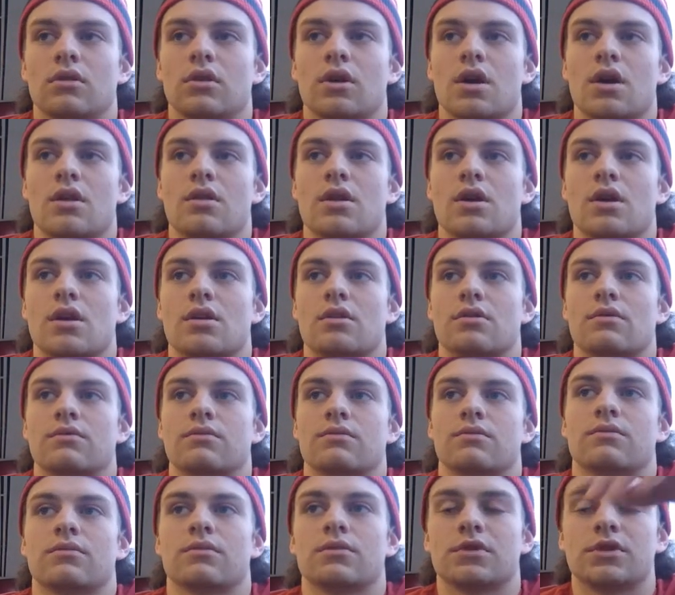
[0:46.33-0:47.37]
And then,
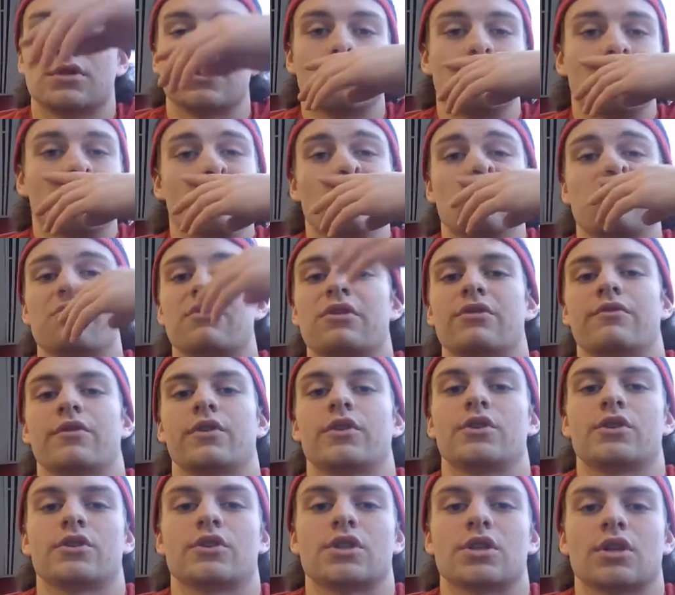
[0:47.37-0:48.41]
so they're going to
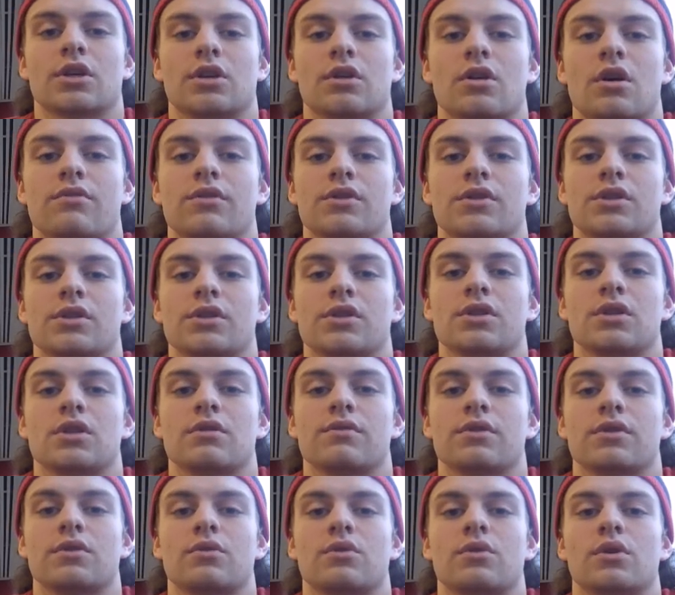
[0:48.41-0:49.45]
refund your ticket, obviously, and give
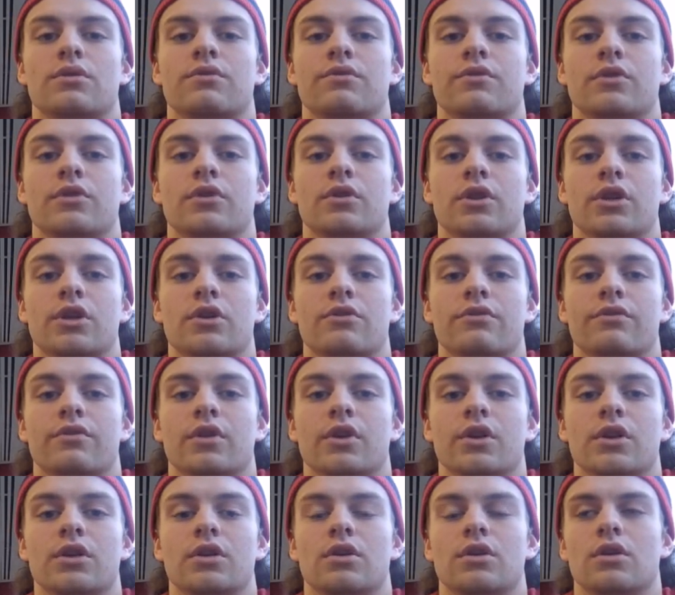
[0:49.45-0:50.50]
you one for a later
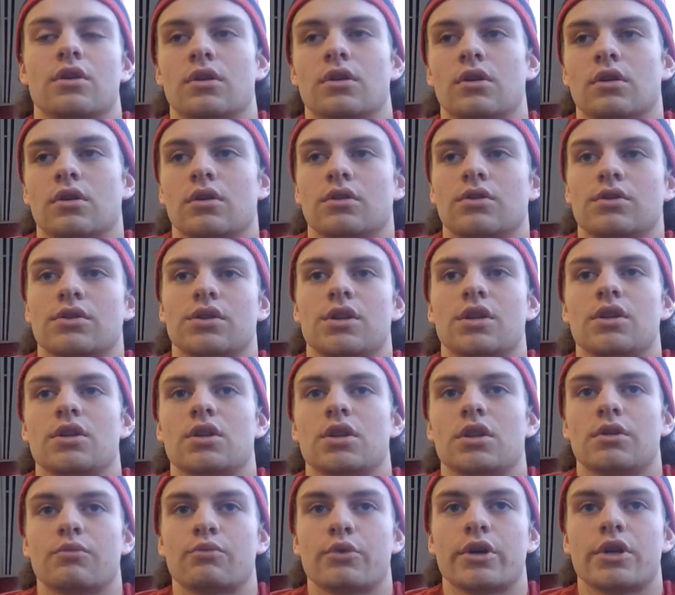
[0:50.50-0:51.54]
flight. So then you
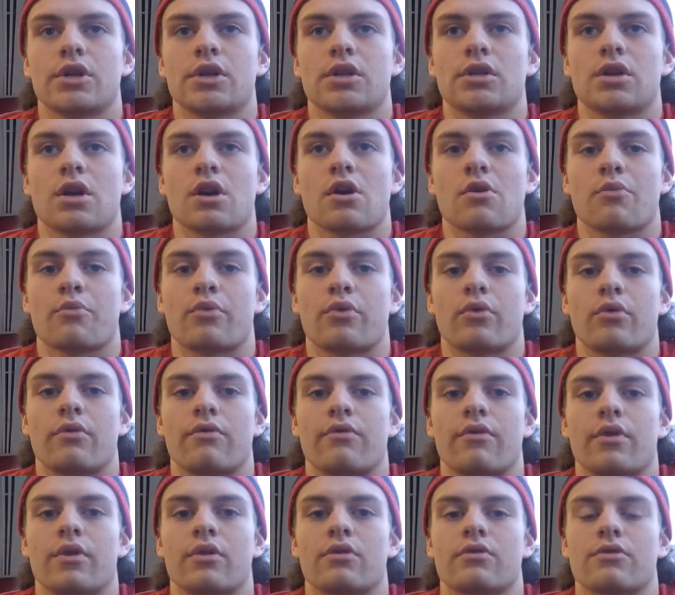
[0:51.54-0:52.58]
end up waiting in the airport
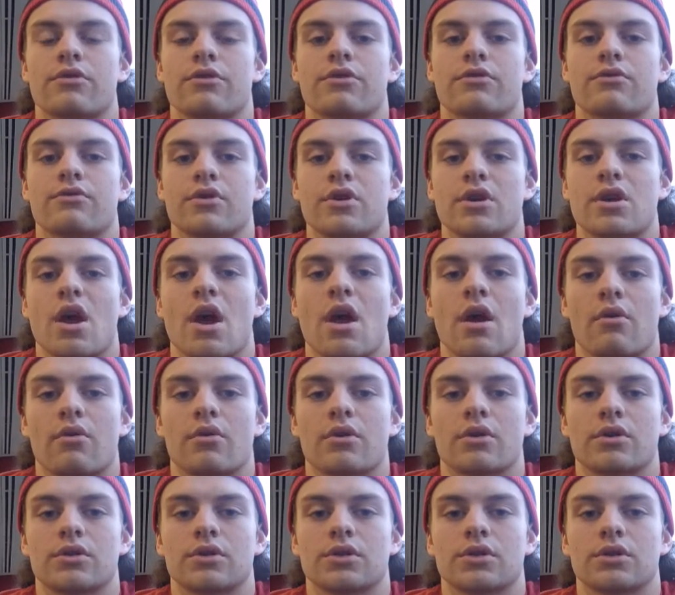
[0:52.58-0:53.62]
for another 3
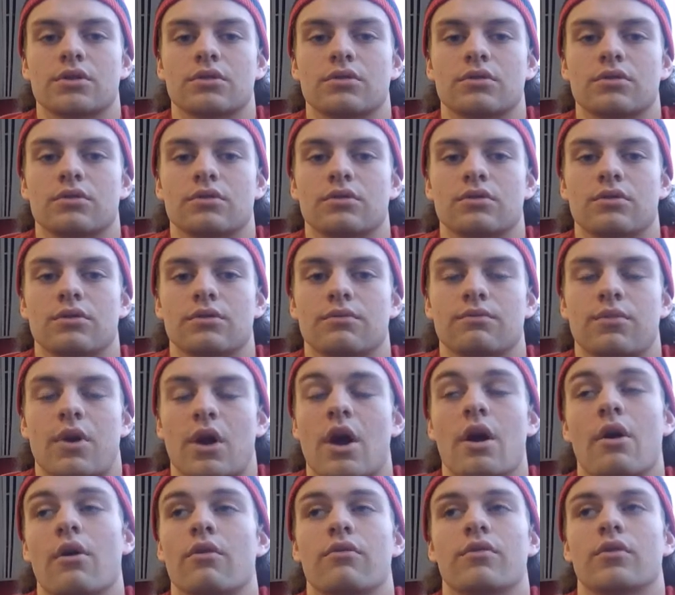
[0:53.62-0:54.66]
hours, or
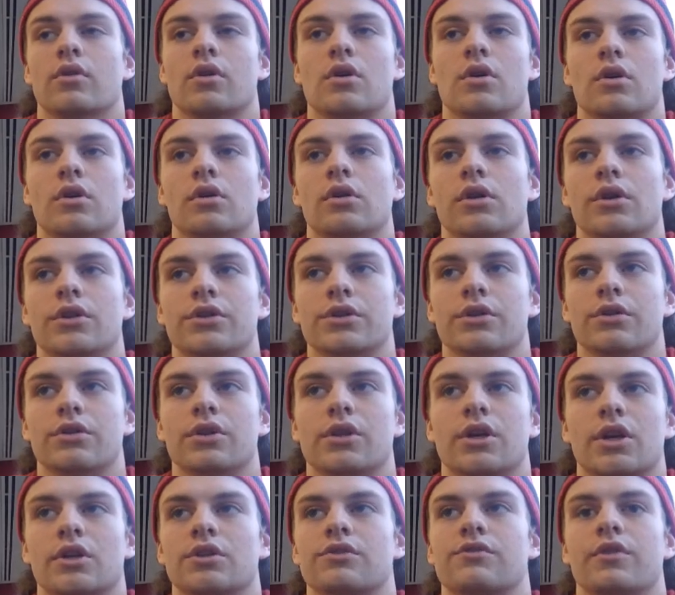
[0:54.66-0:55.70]
however long, until the
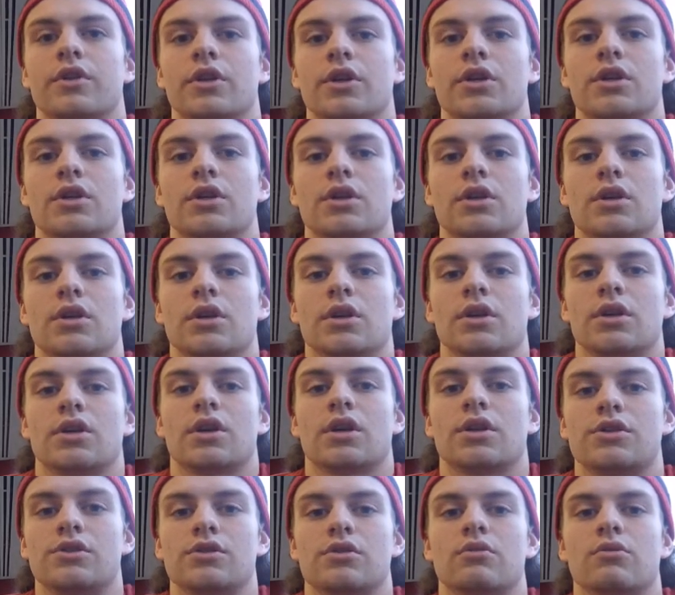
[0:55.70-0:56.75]
next flight
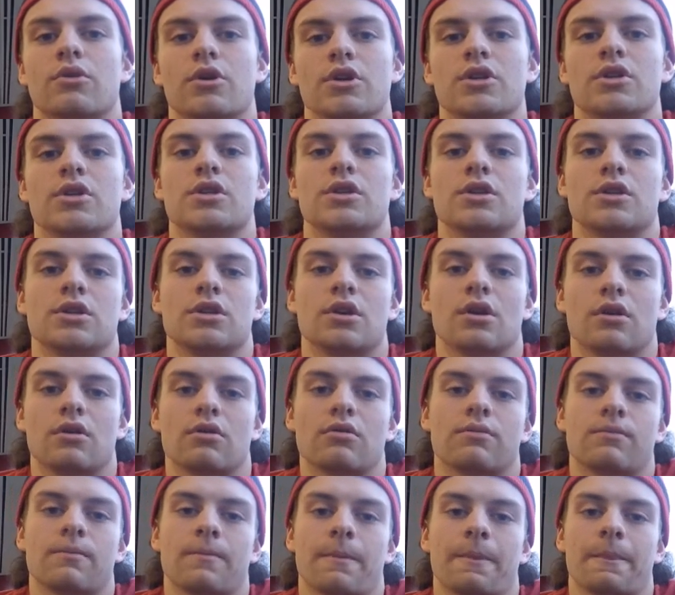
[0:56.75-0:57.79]
gets you to where you need to
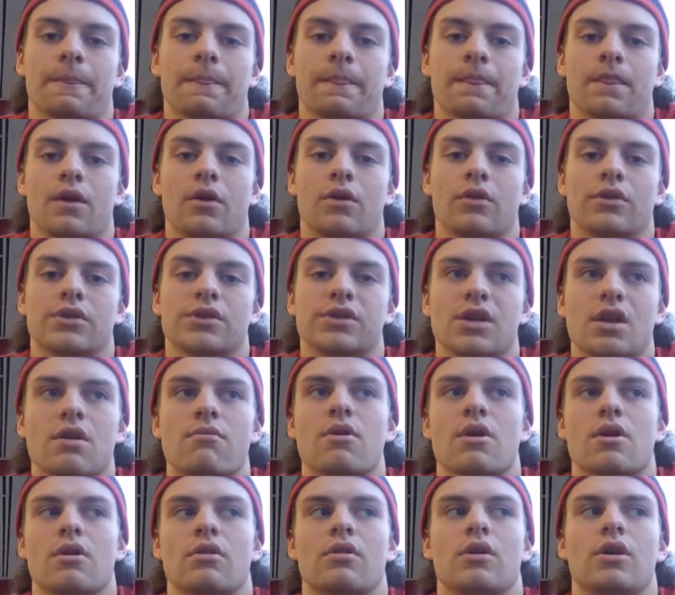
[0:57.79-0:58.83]
go on the same
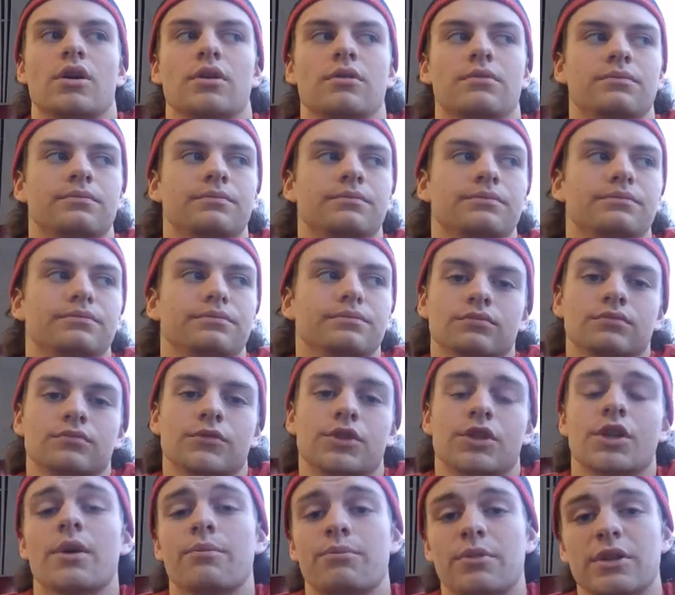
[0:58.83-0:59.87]
airline.
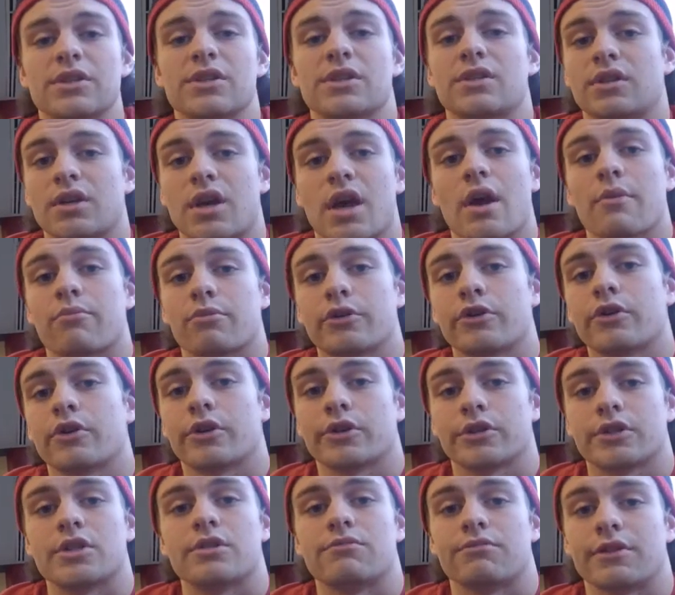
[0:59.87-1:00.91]
So that basically happened to our
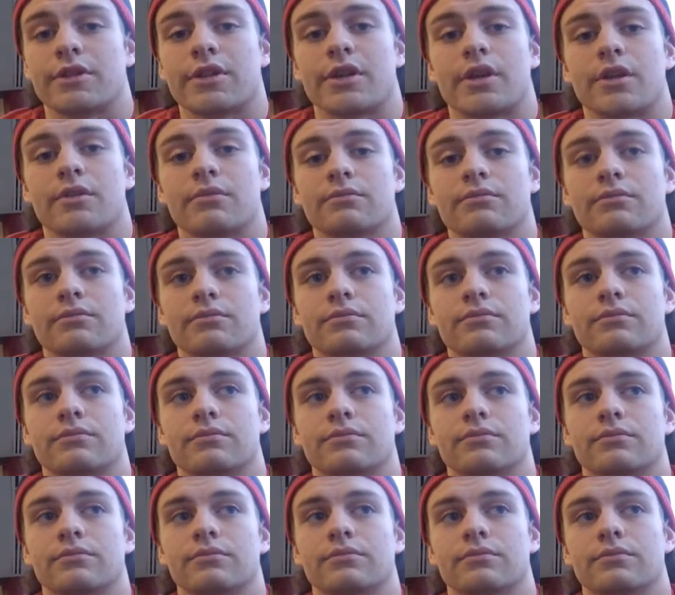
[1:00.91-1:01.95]
team today,
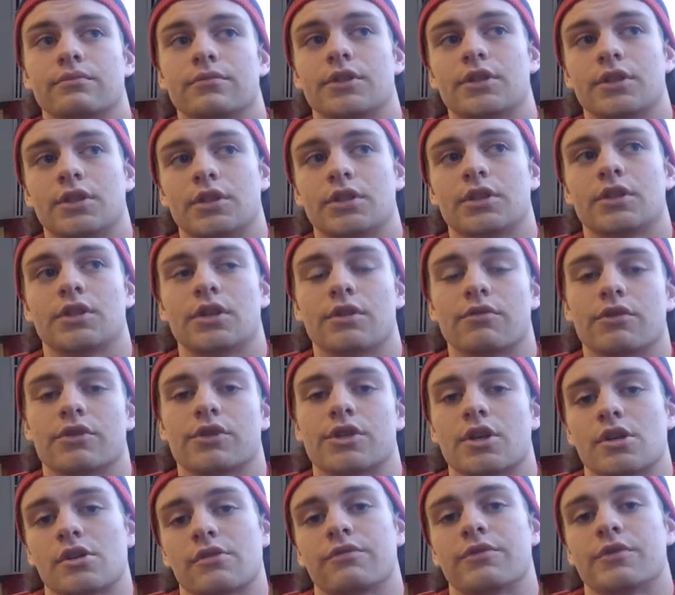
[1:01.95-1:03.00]
give or
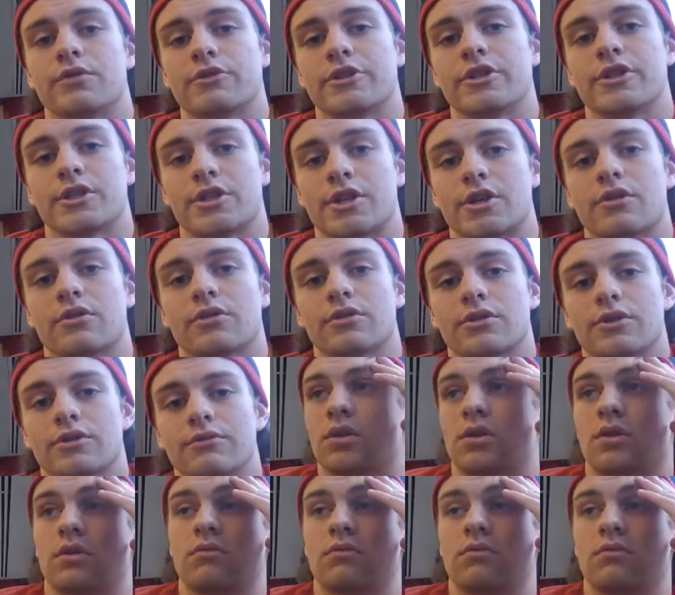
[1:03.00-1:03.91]
take a few details. I